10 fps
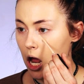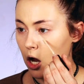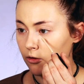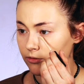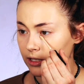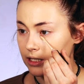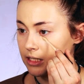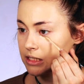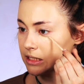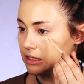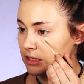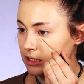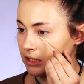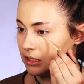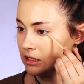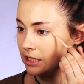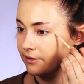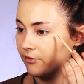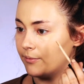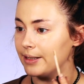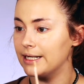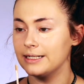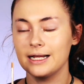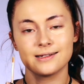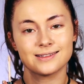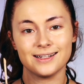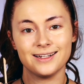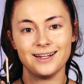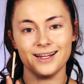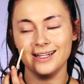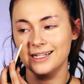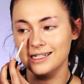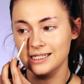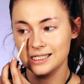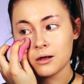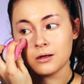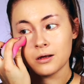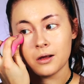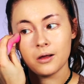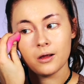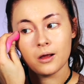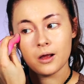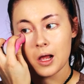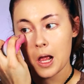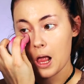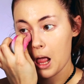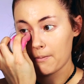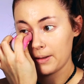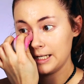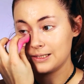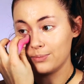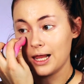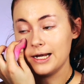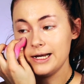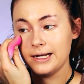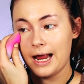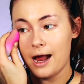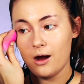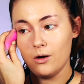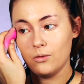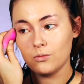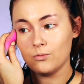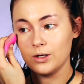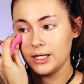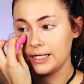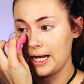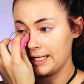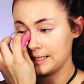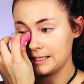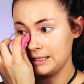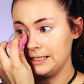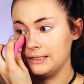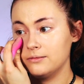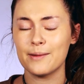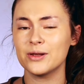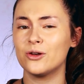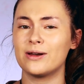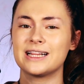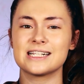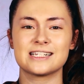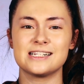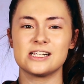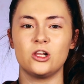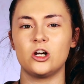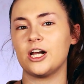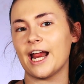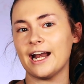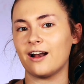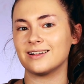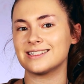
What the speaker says: hopefully this is a good shade for me. Yes, it is. It's blending out really nicely. I'm gonna rate this concealer an 8 out of